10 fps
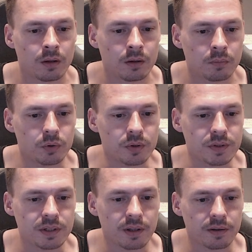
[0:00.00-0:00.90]
You can
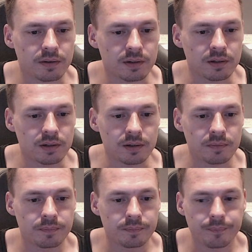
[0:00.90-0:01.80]
see that the
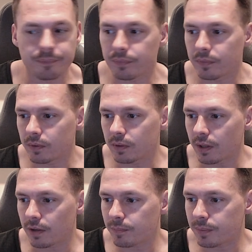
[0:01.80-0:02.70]

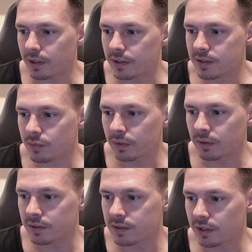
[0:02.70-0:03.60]
FPS with
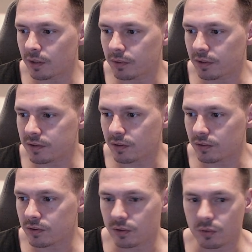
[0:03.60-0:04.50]
this enabled is
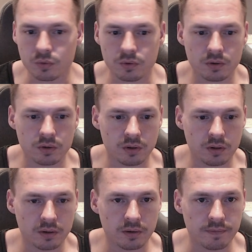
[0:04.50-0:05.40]
also
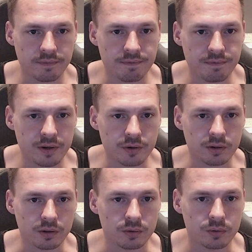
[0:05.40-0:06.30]
very
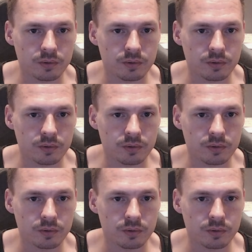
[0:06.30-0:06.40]
low.